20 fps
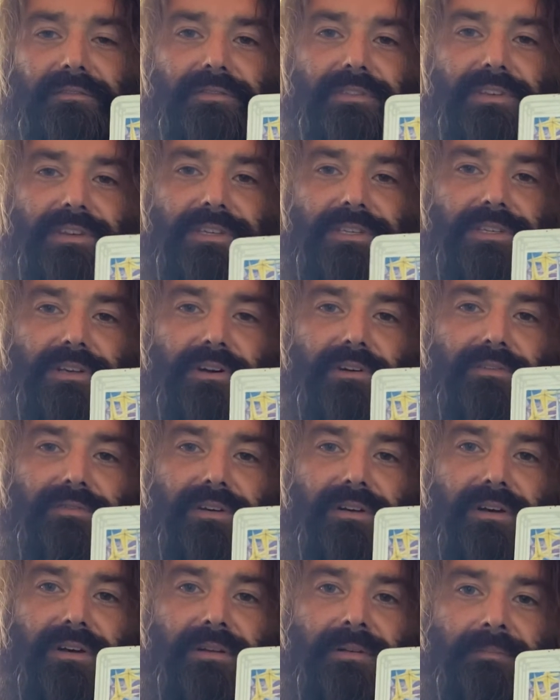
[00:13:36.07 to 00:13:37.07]
the
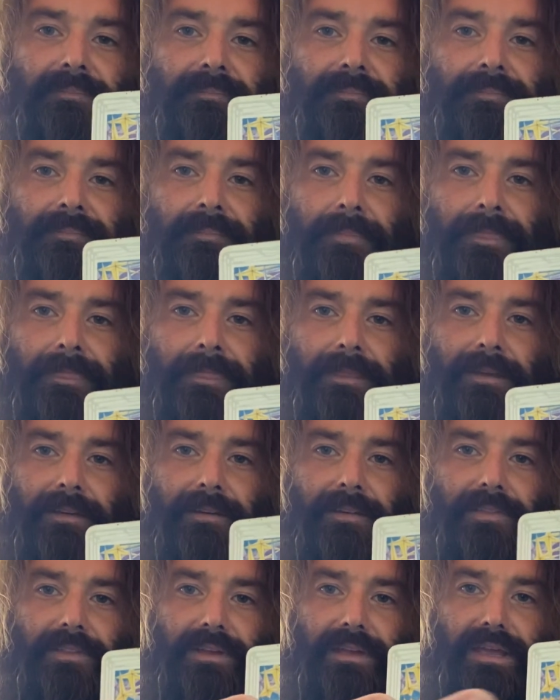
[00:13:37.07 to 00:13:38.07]
sulfur,
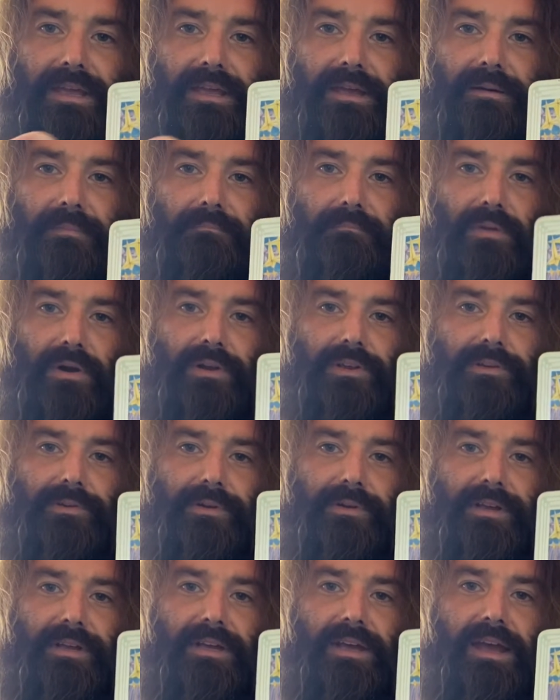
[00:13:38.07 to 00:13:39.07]
the
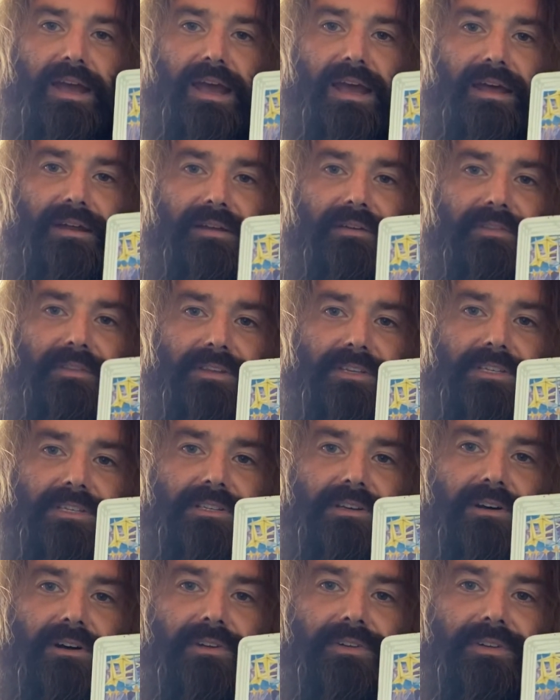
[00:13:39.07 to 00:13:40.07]
mercury, and the
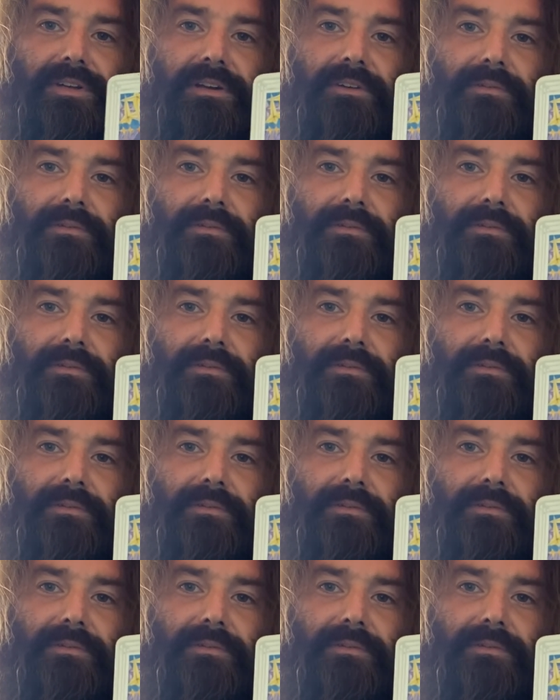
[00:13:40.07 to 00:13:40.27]
salt,